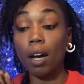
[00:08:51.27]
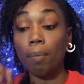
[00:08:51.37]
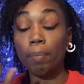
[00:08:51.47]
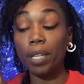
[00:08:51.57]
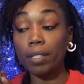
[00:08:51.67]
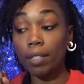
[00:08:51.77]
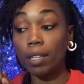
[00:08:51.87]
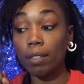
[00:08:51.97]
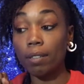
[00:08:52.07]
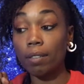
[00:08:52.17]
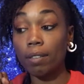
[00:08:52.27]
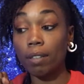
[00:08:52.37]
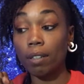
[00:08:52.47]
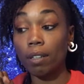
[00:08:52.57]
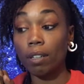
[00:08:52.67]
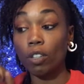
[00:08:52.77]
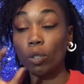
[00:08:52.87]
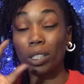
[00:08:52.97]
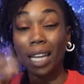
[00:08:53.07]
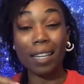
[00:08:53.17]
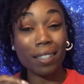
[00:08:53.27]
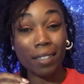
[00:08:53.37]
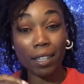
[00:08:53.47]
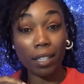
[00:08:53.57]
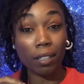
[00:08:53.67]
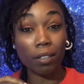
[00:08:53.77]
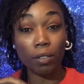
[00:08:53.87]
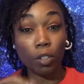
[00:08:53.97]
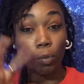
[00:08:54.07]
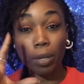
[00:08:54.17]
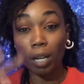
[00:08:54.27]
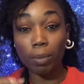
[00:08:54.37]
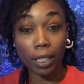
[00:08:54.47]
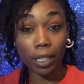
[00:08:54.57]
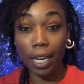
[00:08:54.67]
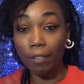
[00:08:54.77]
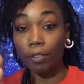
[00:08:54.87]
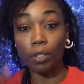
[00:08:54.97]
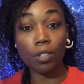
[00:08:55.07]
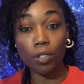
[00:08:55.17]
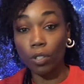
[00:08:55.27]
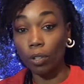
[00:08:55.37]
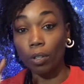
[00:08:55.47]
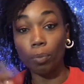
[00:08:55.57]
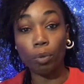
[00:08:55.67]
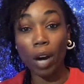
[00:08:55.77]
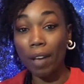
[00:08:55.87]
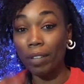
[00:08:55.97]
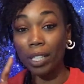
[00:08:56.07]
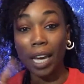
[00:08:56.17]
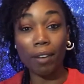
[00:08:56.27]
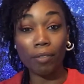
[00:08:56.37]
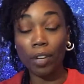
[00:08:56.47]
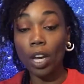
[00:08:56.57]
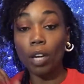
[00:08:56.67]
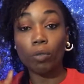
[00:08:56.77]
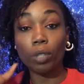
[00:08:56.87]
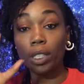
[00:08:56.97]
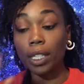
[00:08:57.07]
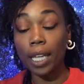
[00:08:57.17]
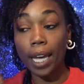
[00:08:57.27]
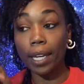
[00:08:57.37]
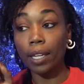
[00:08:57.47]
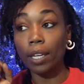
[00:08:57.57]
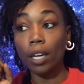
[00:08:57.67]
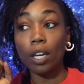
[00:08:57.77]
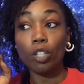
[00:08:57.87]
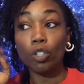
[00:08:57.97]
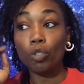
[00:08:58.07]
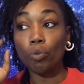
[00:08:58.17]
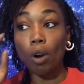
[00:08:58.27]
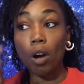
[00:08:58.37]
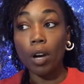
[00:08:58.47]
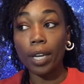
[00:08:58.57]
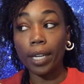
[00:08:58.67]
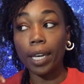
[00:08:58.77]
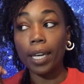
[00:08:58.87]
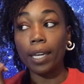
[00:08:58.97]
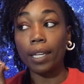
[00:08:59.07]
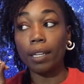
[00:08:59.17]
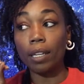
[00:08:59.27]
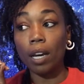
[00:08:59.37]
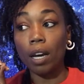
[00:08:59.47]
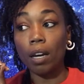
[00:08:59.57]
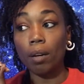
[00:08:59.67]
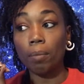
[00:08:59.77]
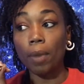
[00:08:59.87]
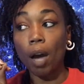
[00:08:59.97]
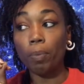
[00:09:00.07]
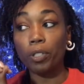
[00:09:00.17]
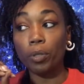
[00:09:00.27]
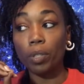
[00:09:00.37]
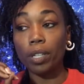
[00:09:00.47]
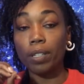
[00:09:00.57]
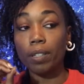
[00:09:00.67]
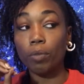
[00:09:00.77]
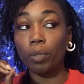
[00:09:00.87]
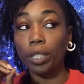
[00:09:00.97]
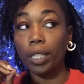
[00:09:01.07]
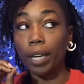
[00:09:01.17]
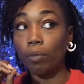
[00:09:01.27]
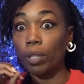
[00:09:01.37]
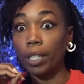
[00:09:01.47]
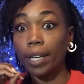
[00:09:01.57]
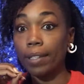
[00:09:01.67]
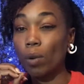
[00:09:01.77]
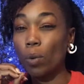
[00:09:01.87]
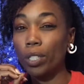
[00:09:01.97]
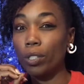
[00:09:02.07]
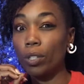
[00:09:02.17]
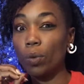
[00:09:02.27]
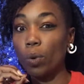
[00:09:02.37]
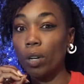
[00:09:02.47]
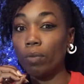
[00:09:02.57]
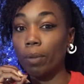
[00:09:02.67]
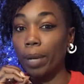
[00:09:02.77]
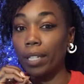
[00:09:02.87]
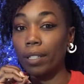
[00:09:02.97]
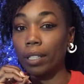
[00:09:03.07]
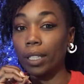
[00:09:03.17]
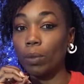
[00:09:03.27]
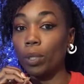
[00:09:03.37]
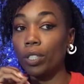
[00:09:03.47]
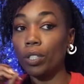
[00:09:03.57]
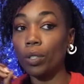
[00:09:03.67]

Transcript: business, your legacy, your public life versus your private life. Really like drawing in opportunities to really like realize like, what do you want romantically? What do you